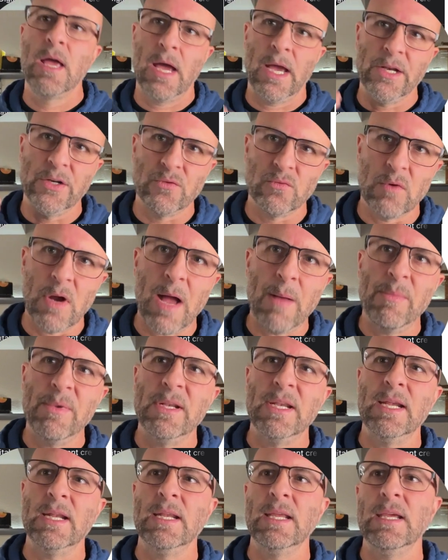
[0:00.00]
I drop it
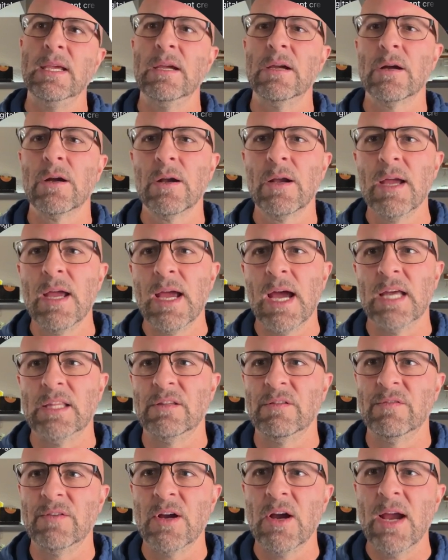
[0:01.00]
in here. At
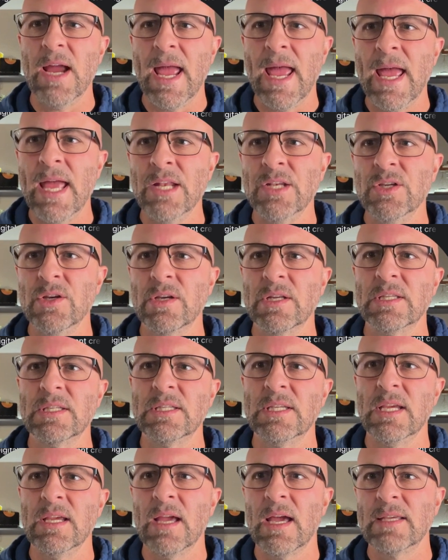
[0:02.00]
the very end, you can
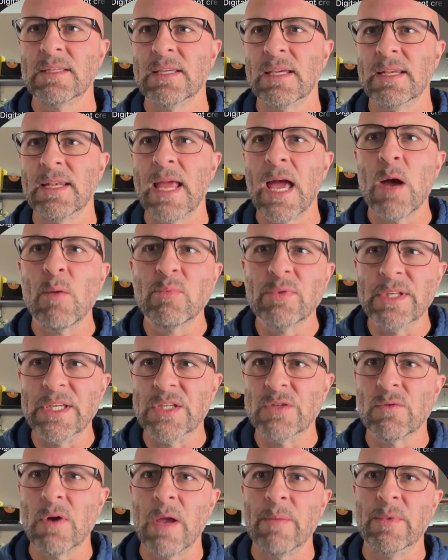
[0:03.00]
see I say, now
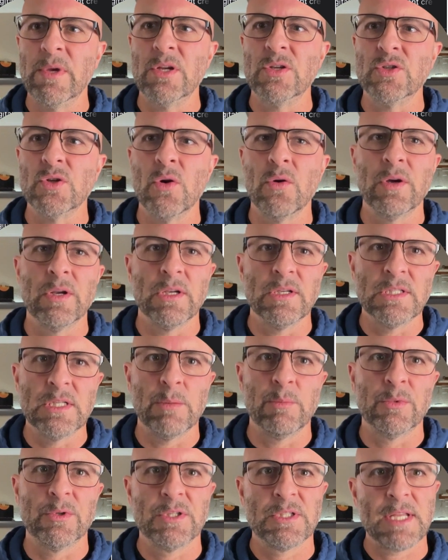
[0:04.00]
please write me a joke in a
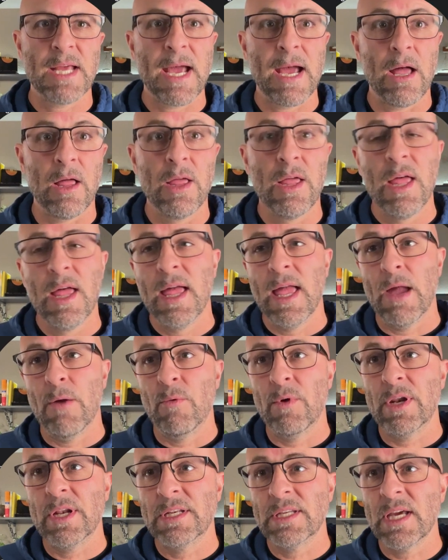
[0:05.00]
similar style. And
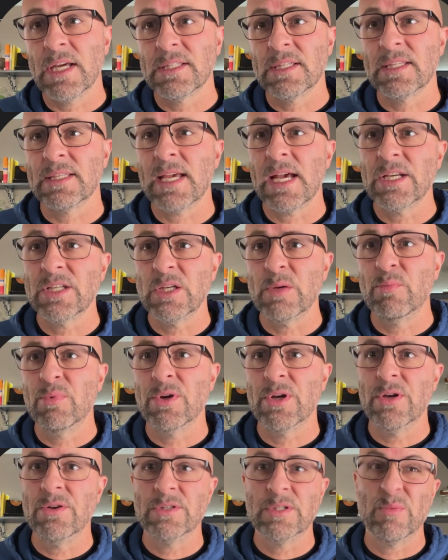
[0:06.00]
what it does is actually
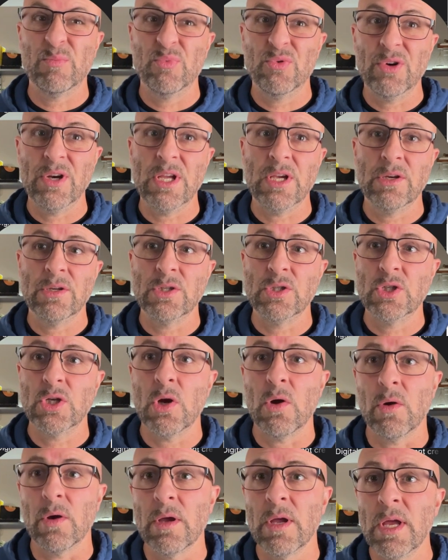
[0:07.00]
produce a pretty good
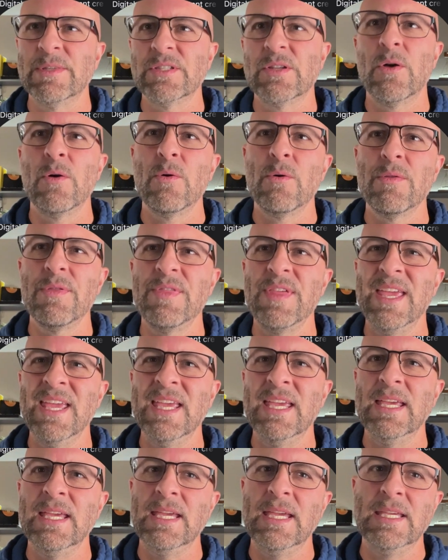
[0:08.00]
joke. The whole
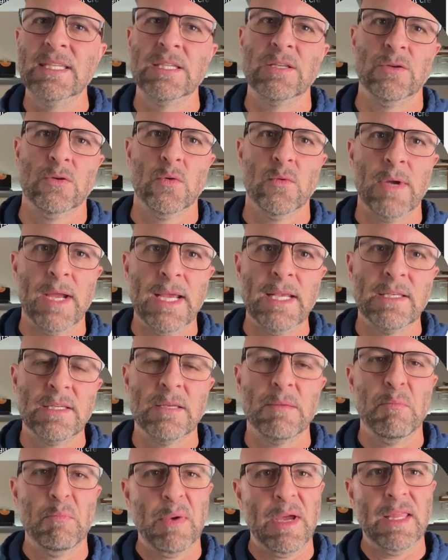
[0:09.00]
thing isn't great,
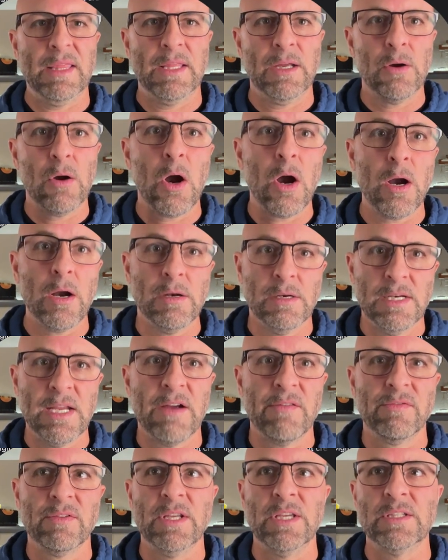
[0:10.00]
but there are
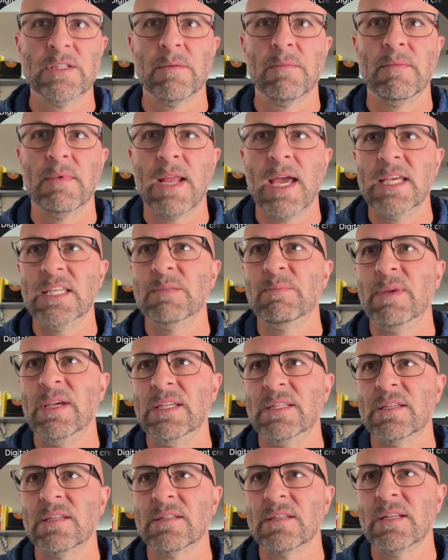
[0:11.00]
definitely some nice
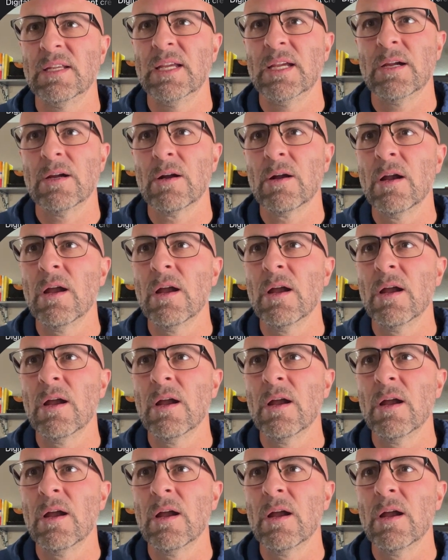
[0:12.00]
pieces in here.